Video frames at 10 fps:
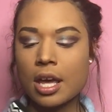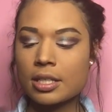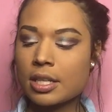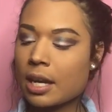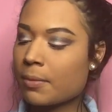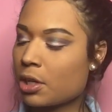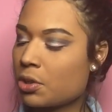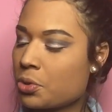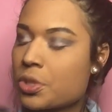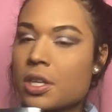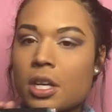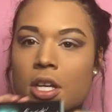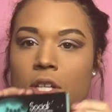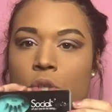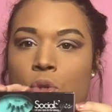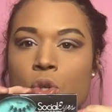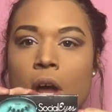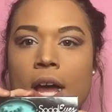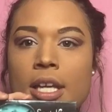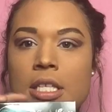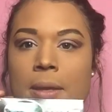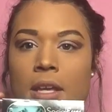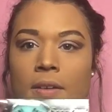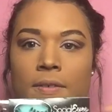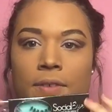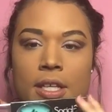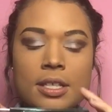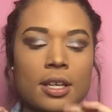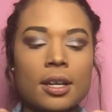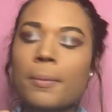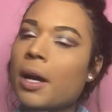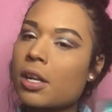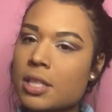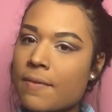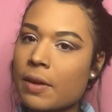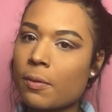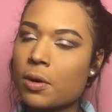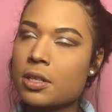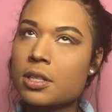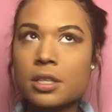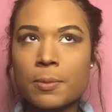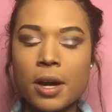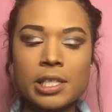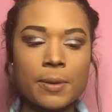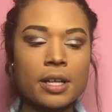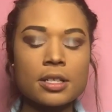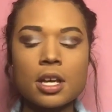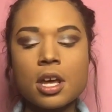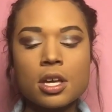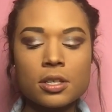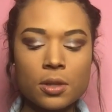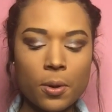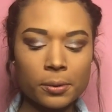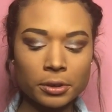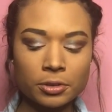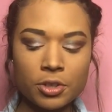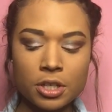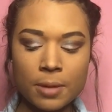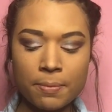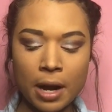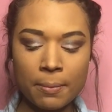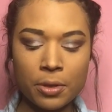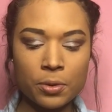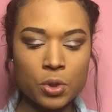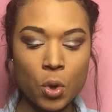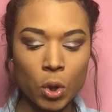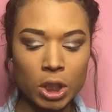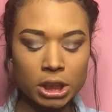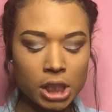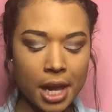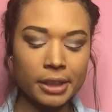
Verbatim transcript: And today I'm gonna use the Social Eyes in Vixen, my all-time favorite ones, surprise, surprise. So I'm just gonna pop those on.